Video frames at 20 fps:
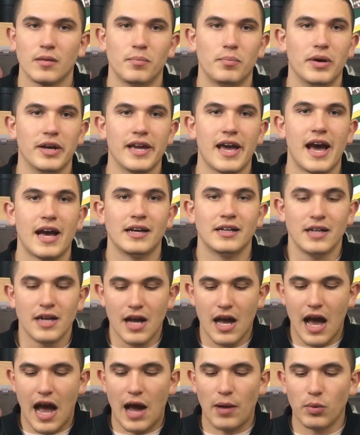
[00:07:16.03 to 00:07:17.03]
but yeah,
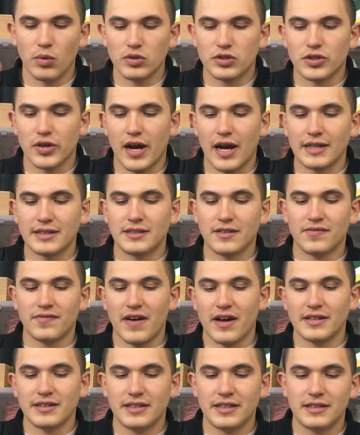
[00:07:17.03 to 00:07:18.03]
I will try to
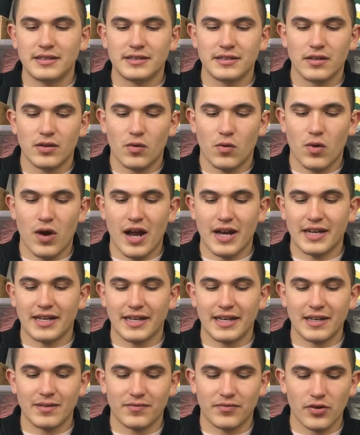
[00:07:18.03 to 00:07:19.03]
find these where I can
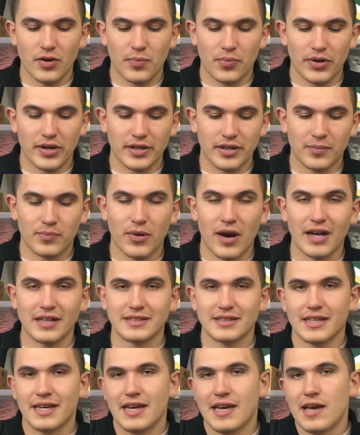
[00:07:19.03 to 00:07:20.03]
get them for a pretty good
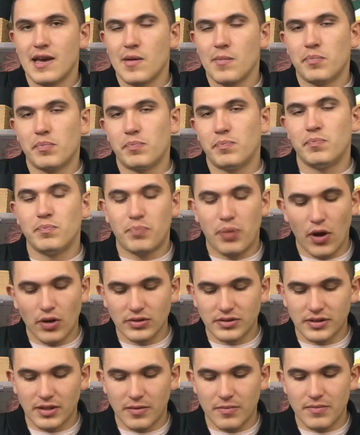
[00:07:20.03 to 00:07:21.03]
price.
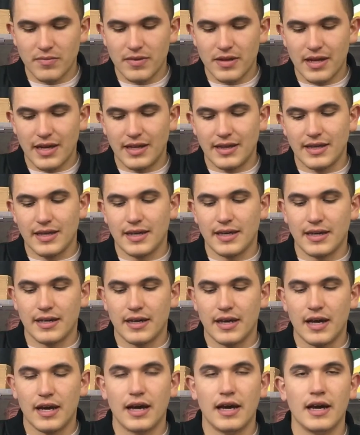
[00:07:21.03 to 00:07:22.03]
Post them in the
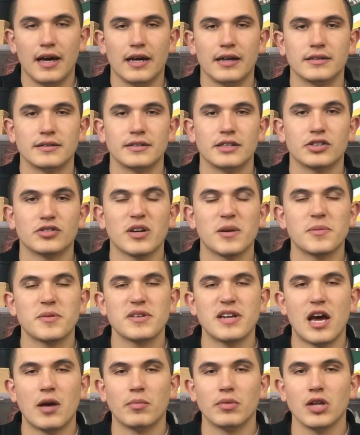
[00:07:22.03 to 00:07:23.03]
uh, description
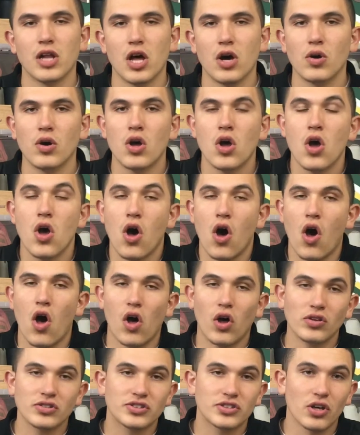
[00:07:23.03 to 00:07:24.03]
down below.
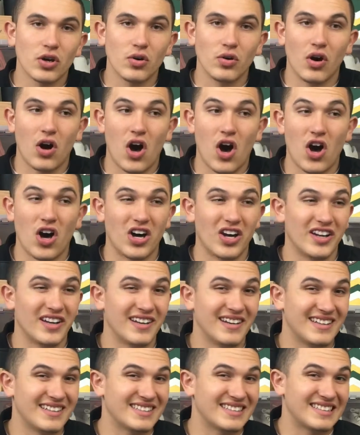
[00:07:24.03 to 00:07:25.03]
Also
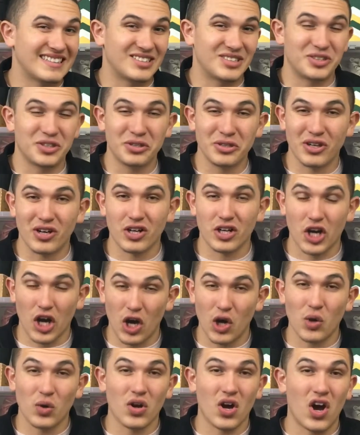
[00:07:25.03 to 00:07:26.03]
on
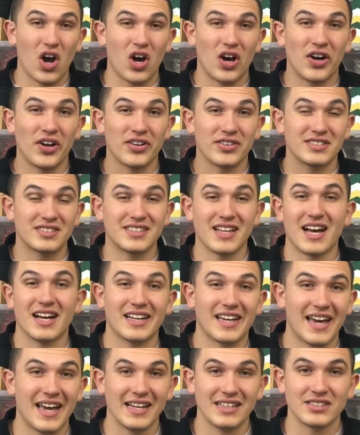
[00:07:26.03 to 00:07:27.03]
GOAT on
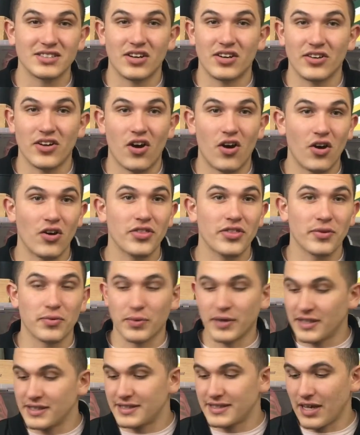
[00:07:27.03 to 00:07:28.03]
StockX on all the
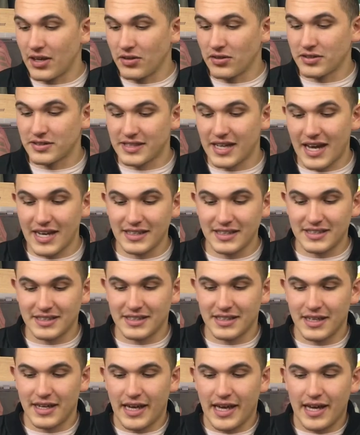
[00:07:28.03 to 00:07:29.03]
reseller
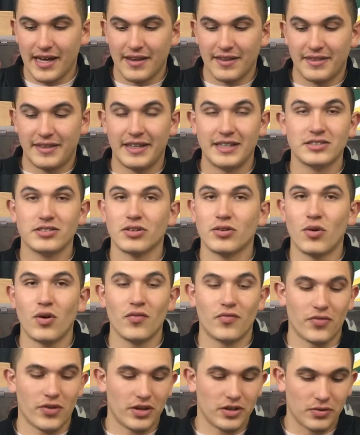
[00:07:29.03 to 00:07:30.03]
sites. These are going
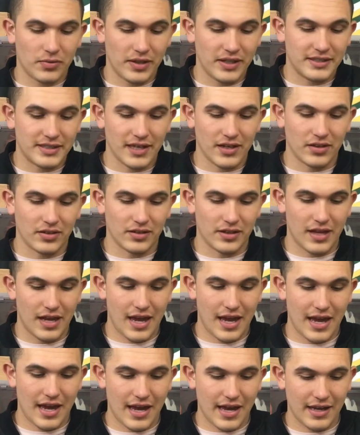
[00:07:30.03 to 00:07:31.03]
for under retail,
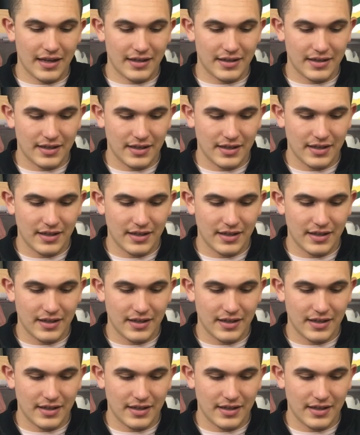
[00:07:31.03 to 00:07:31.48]
and